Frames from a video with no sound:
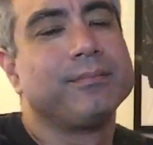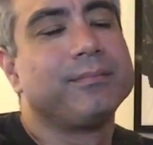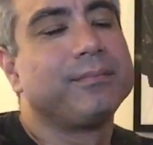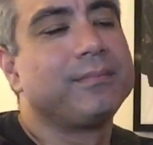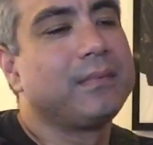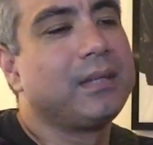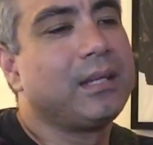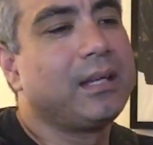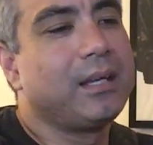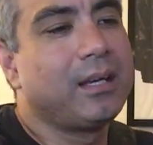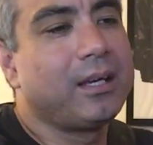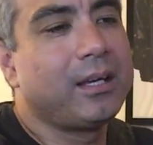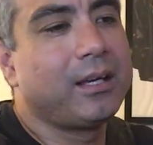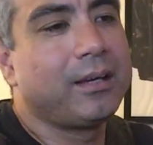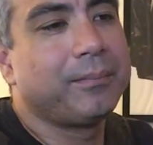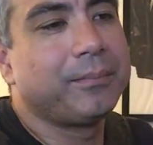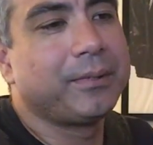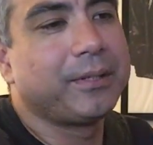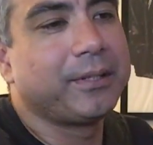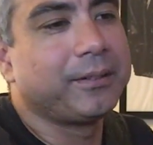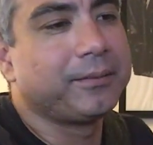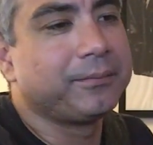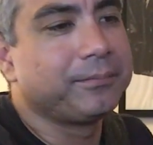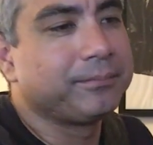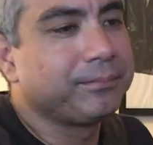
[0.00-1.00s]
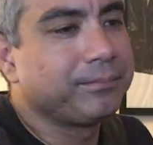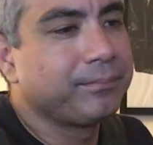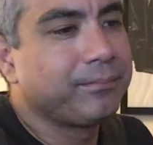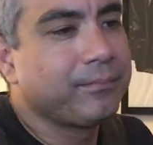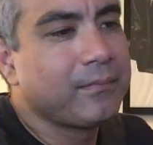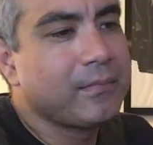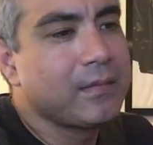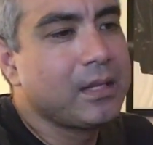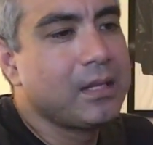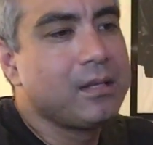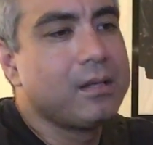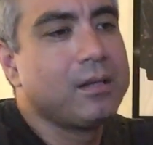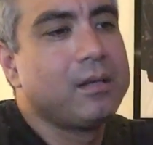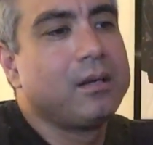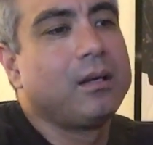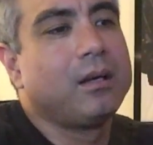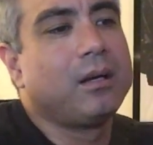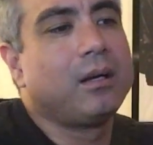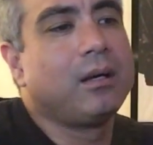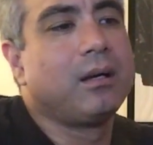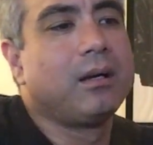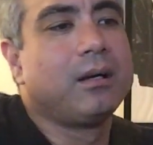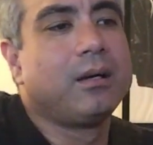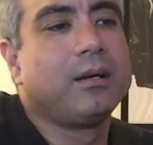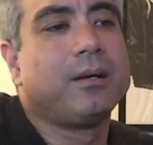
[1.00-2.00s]
Yeah, man.
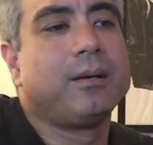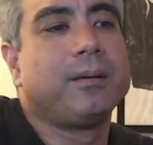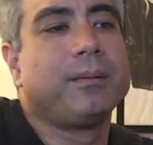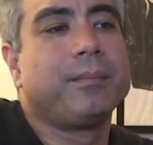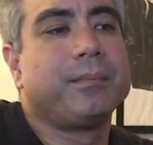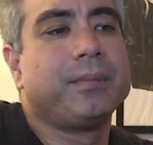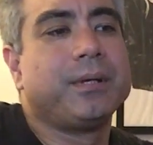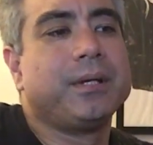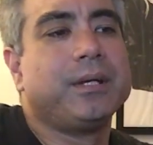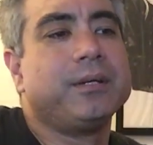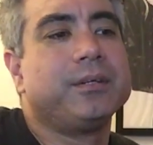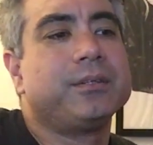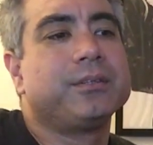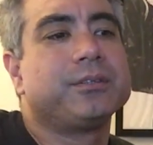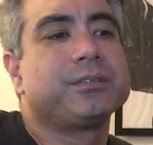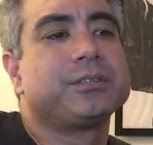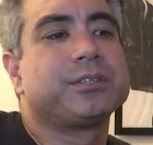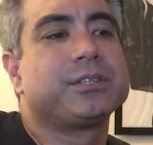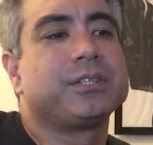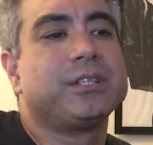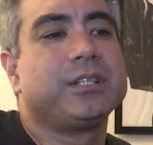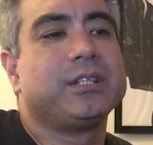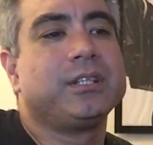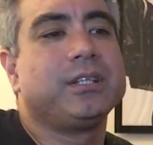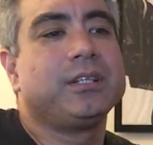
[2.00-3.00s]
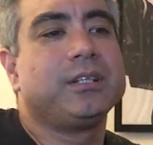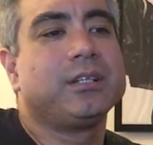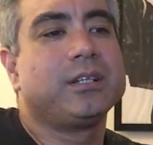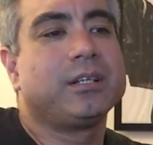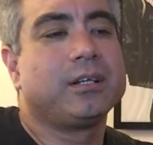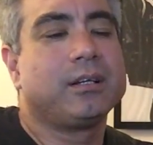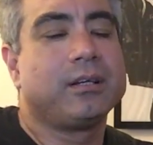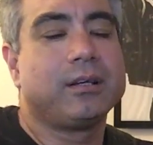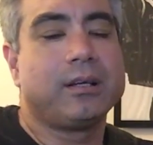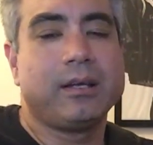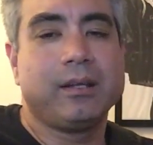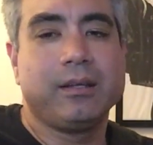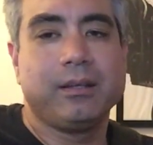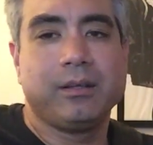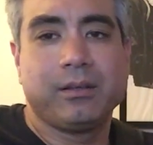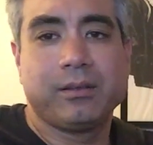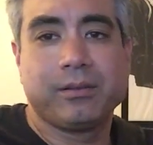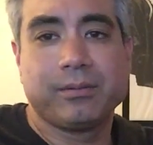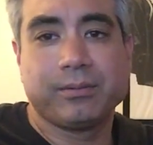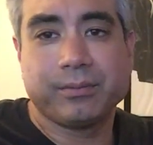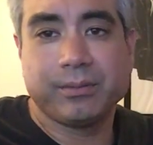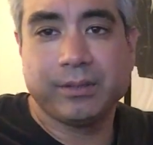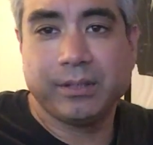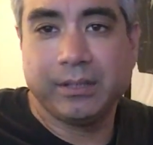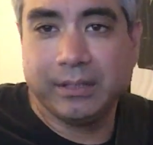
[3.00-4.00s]
Here's the
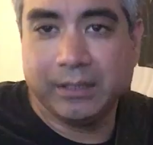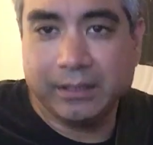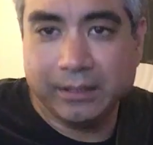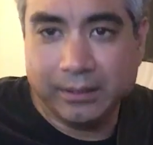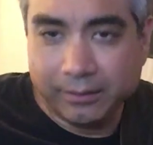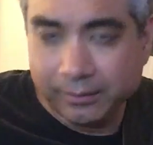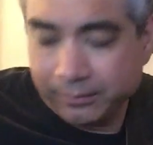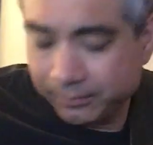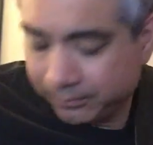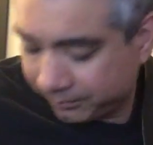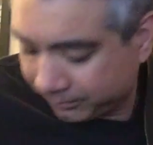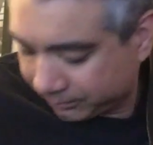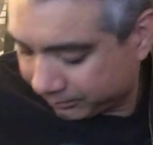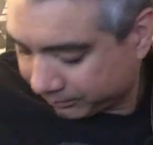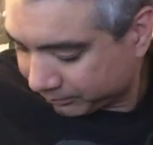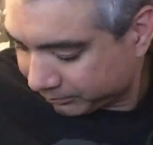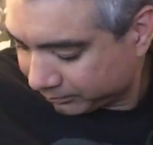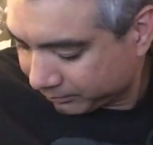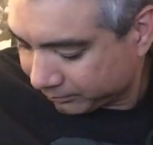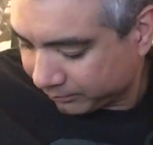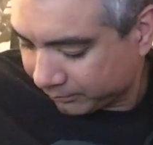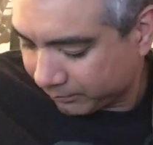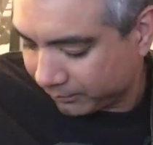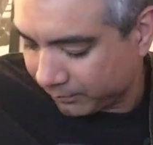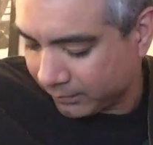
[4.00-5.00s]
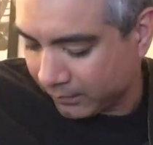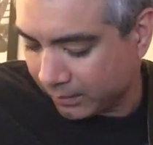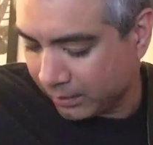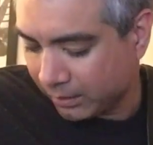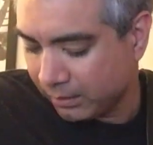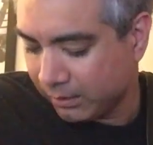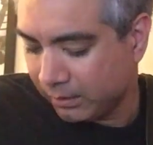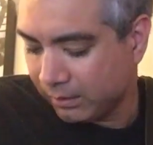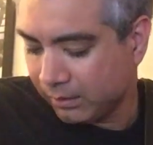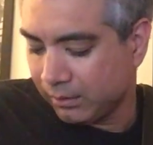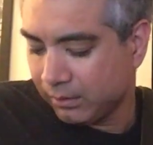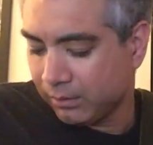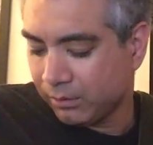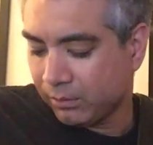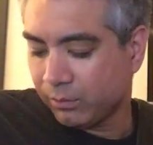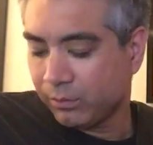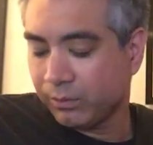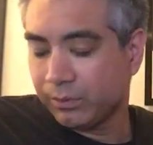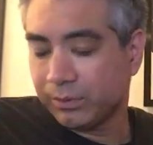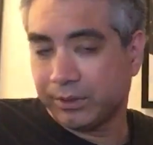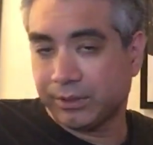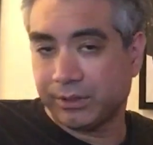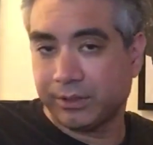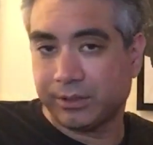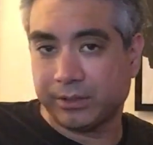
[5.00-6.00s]
N3
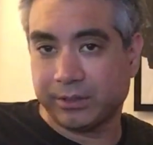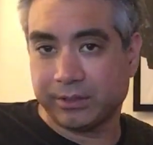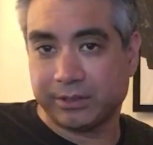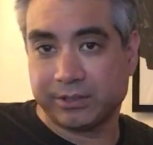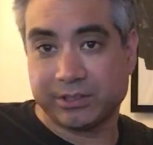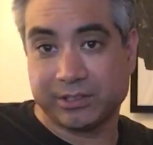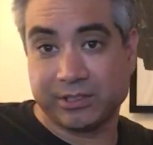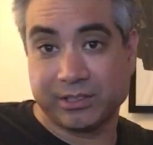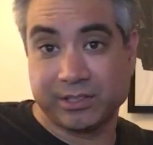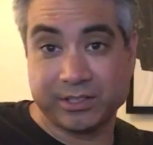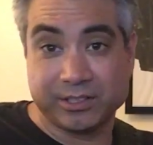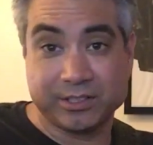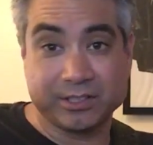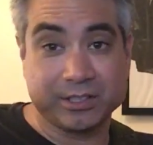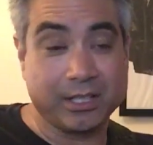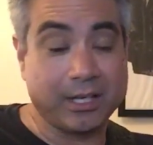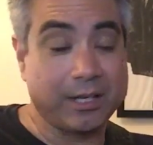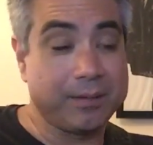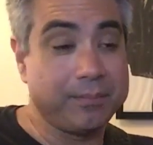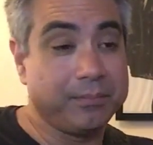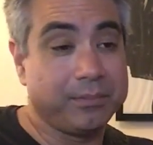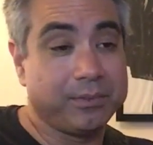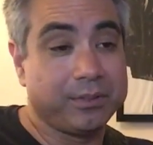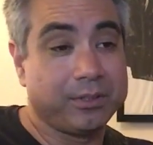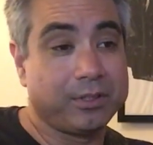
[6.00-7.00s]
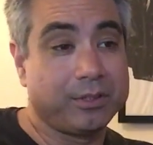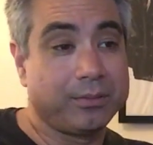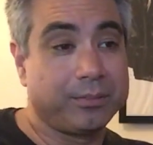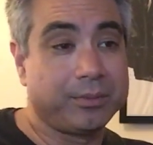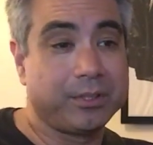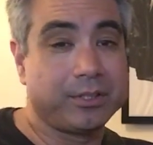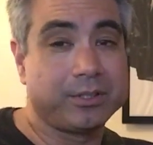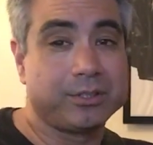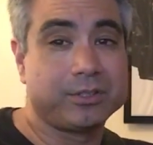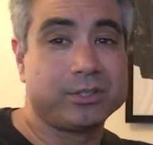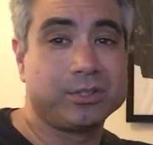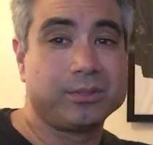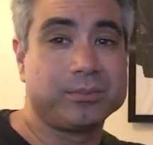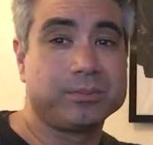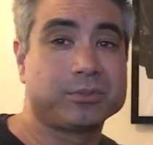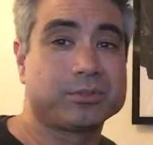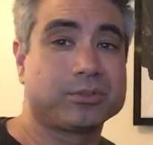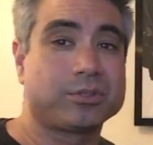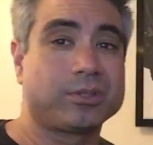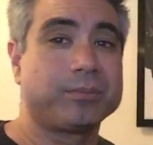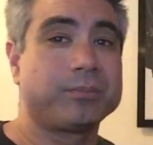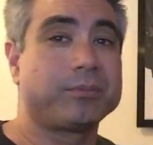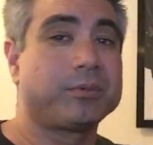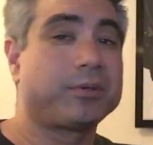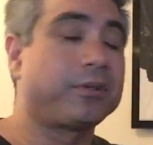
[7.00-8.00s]
with the same little bit of tube
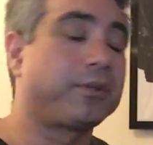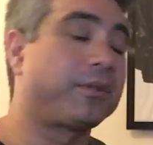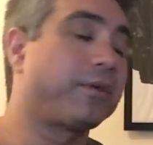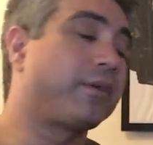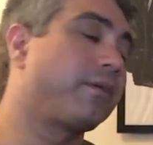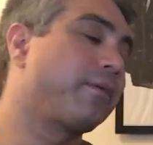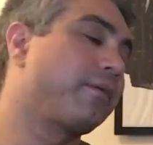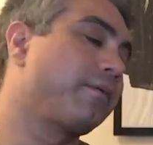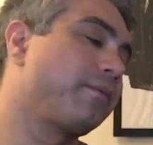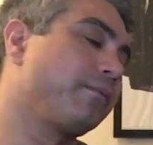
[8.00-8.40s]
screamer on there.